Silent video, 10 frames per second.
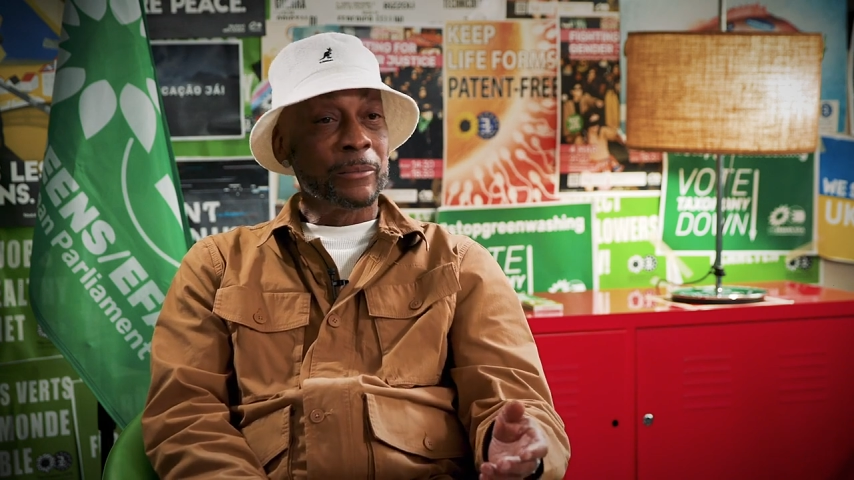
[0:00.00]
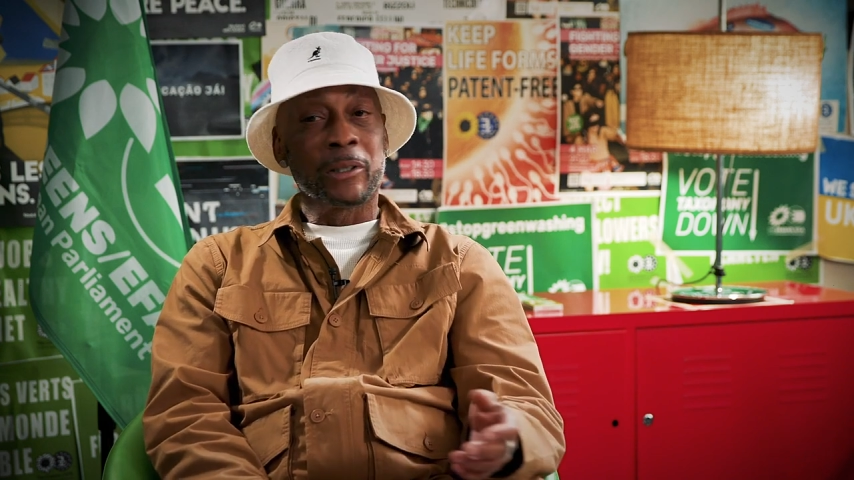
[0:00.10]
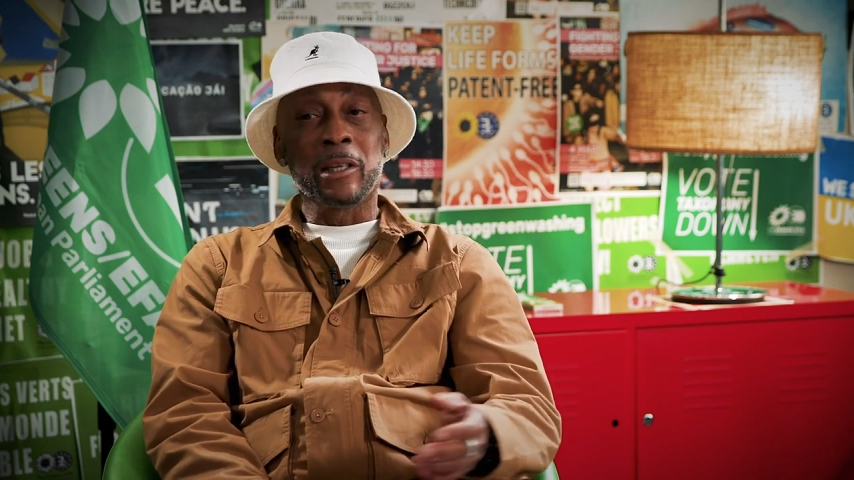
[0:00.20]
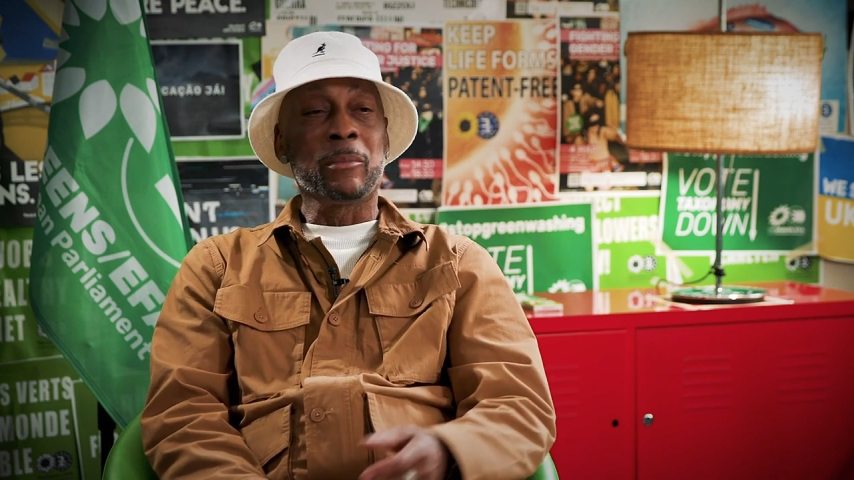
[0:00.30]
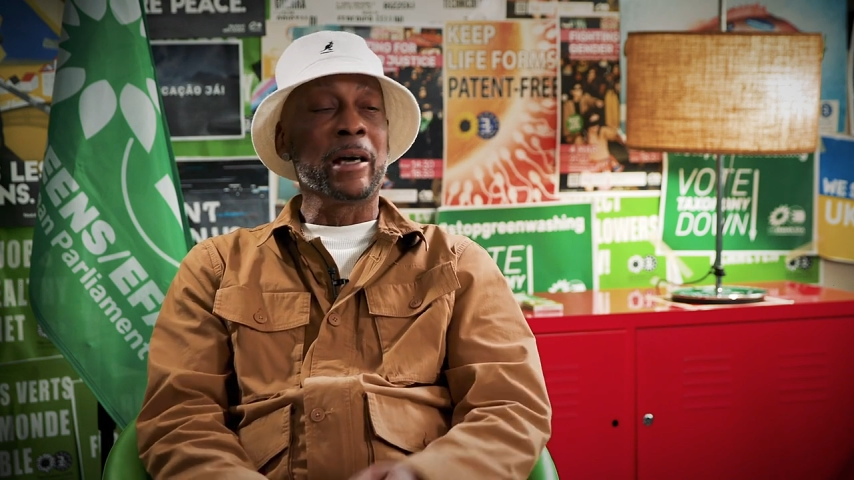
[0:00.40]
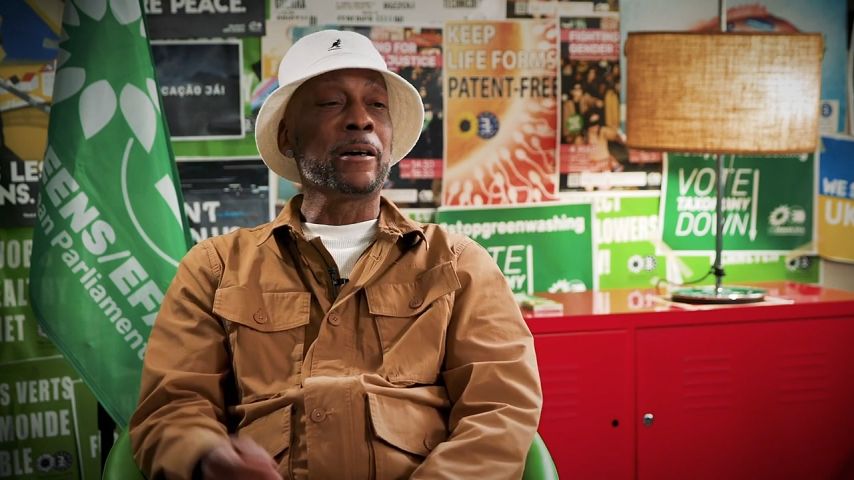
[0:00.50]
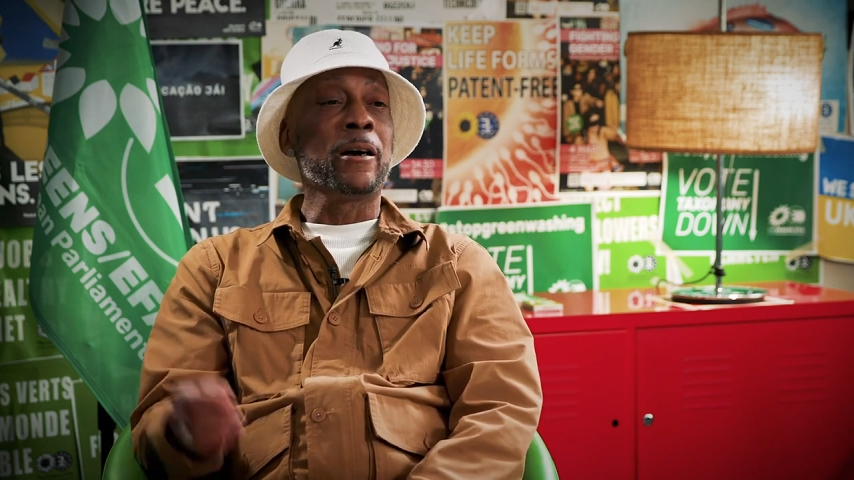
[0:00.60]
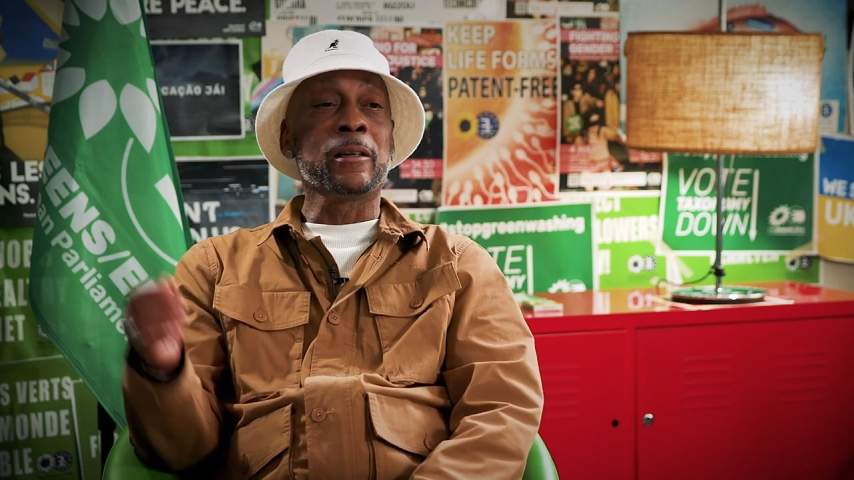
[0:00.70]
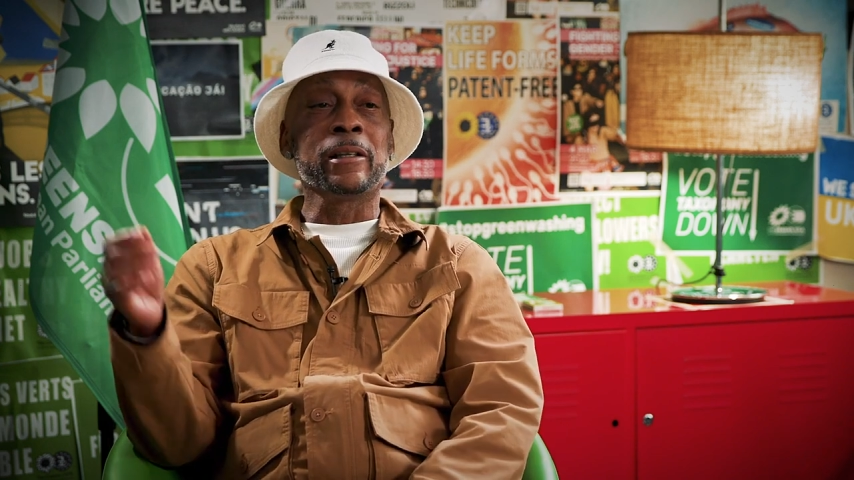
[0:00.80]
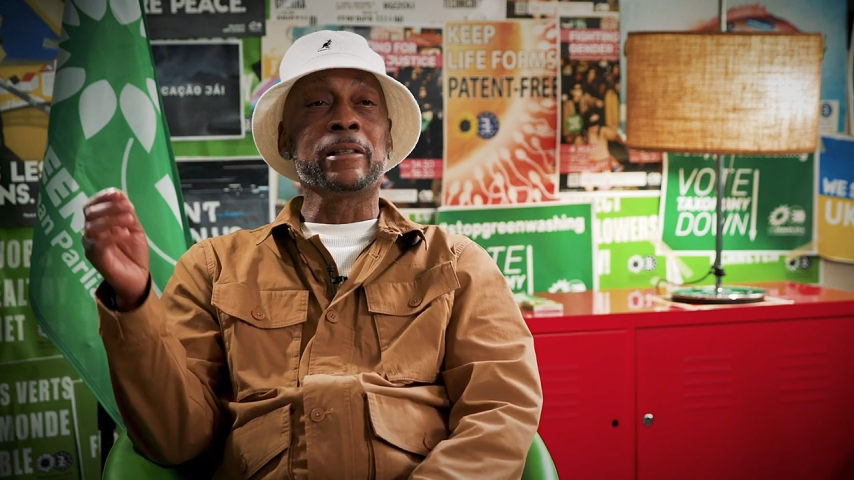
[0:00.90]
but they might
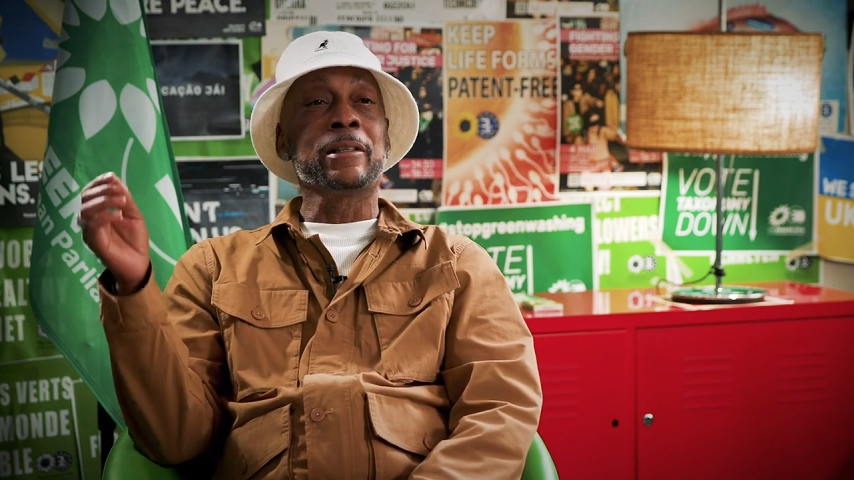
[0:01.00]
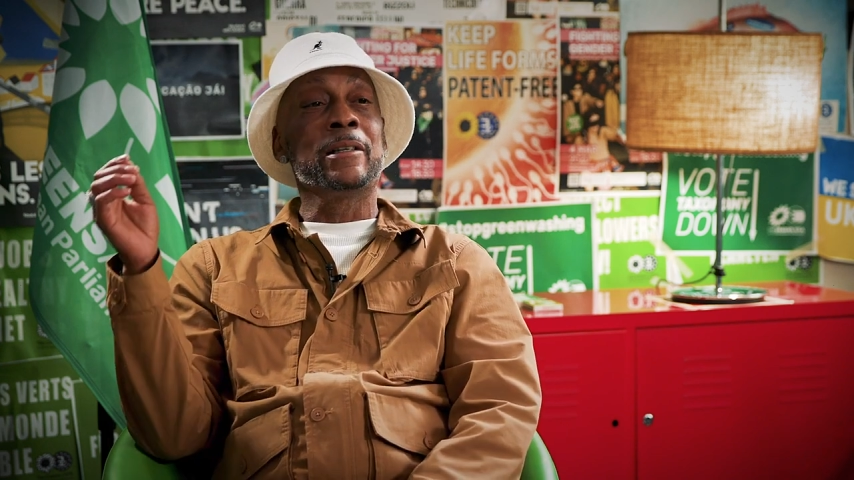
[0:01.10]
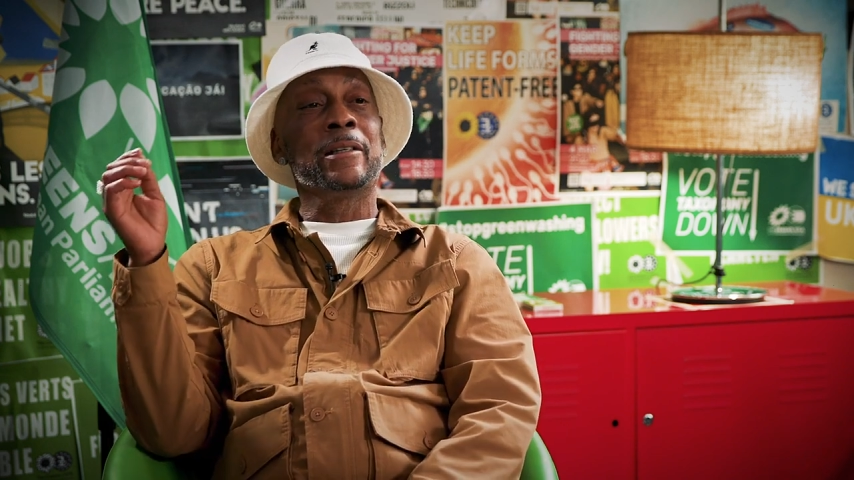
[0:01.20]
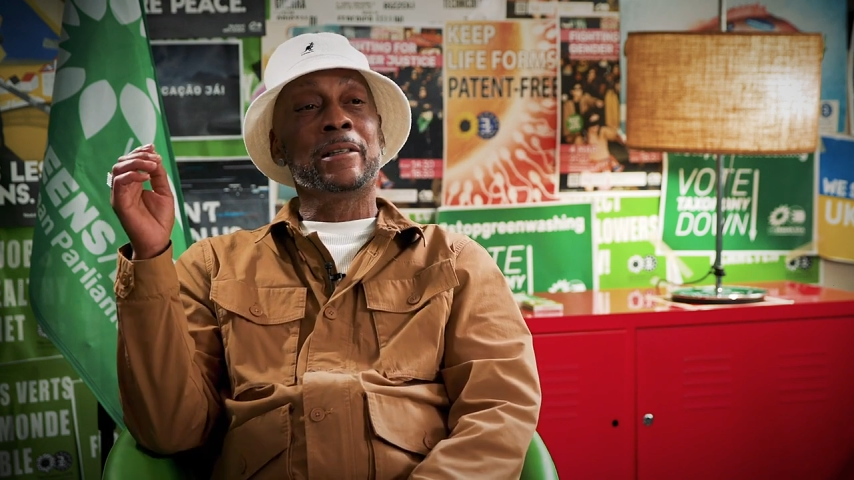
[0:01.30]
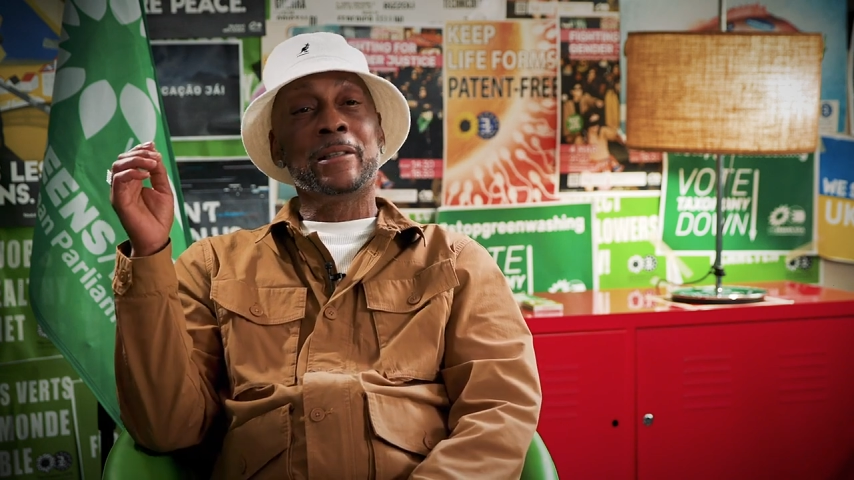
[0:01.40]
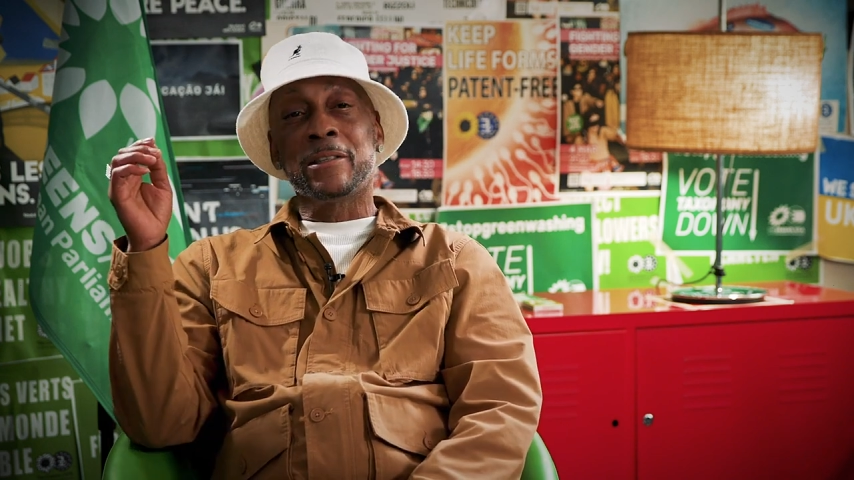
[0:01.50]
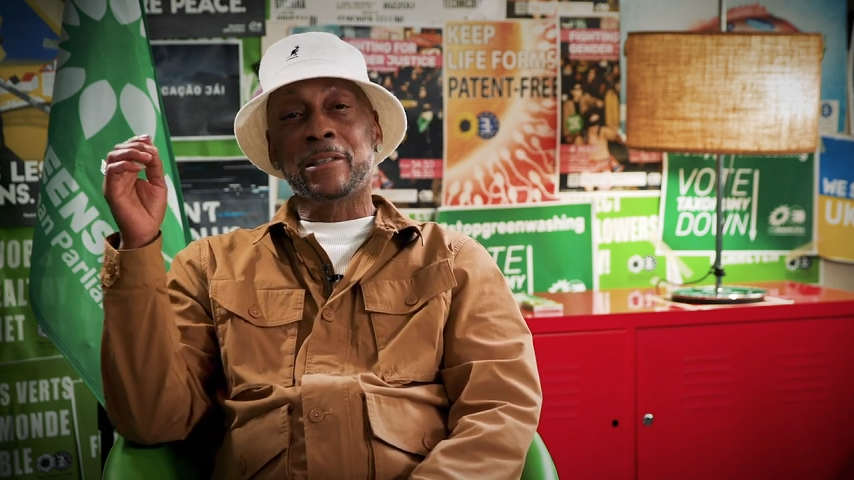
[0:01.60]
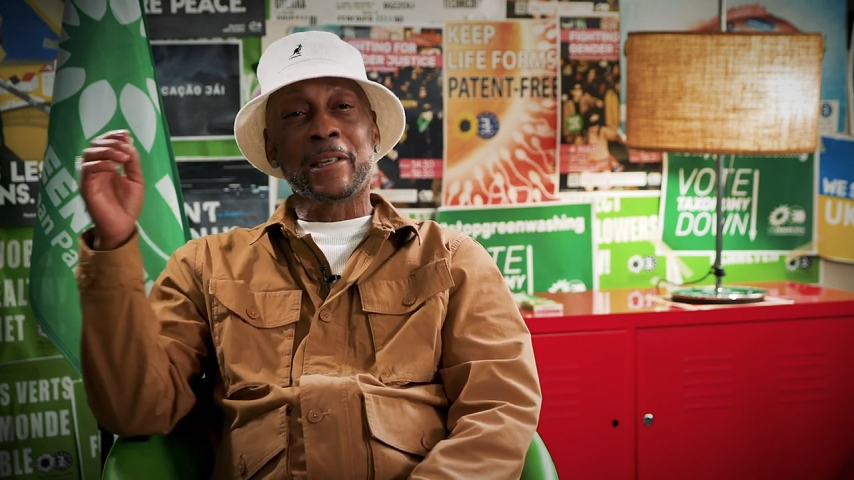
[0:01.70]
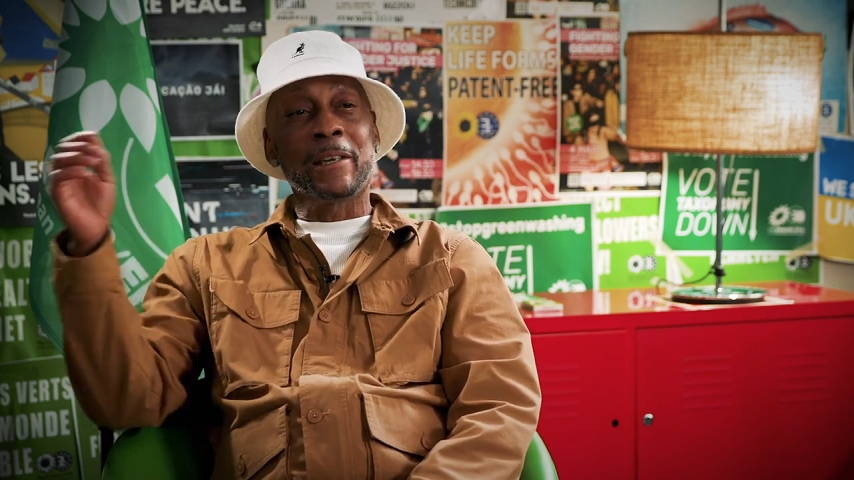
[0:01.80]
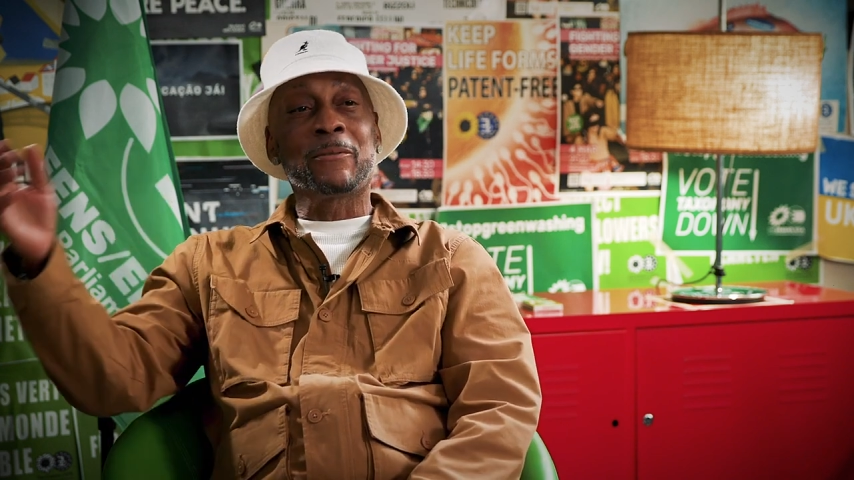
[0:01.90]
call it
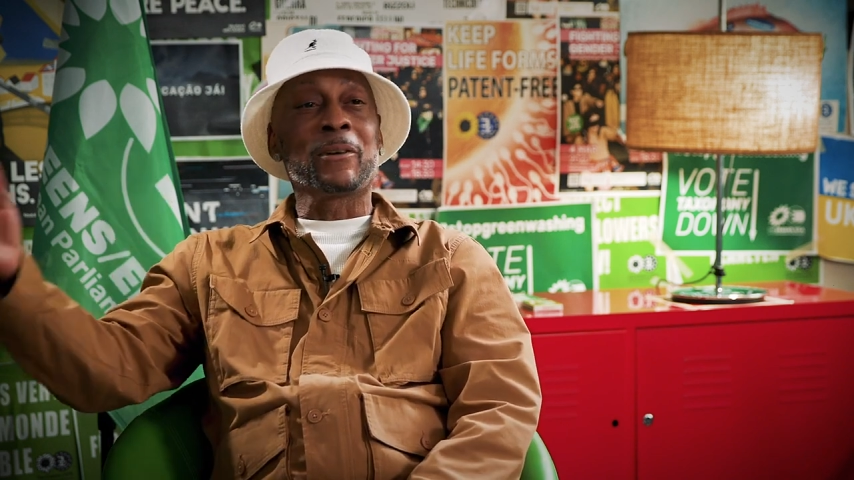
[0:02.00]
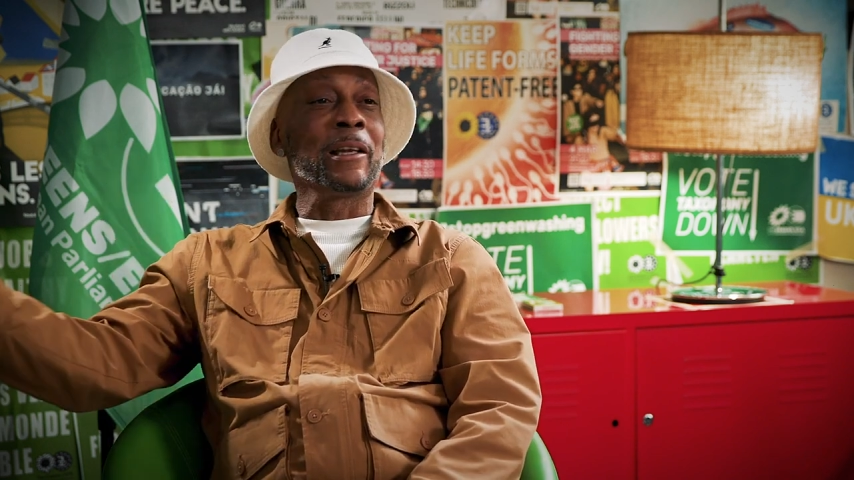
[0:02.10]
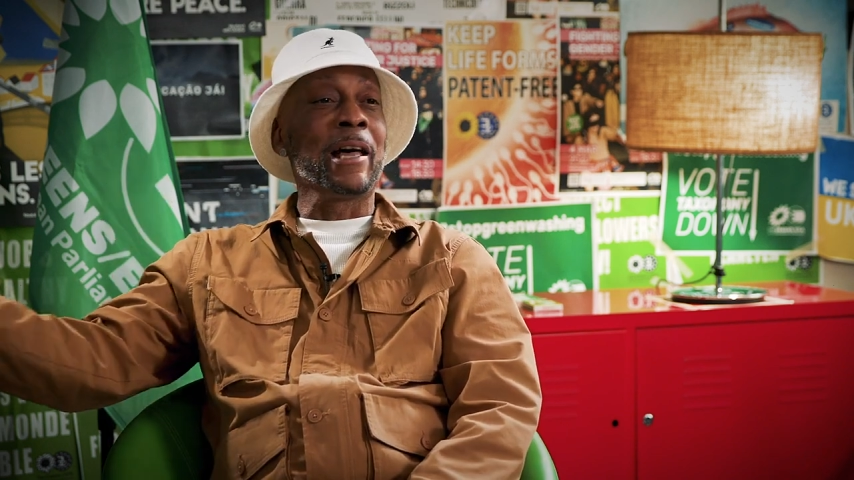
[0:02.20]
sate for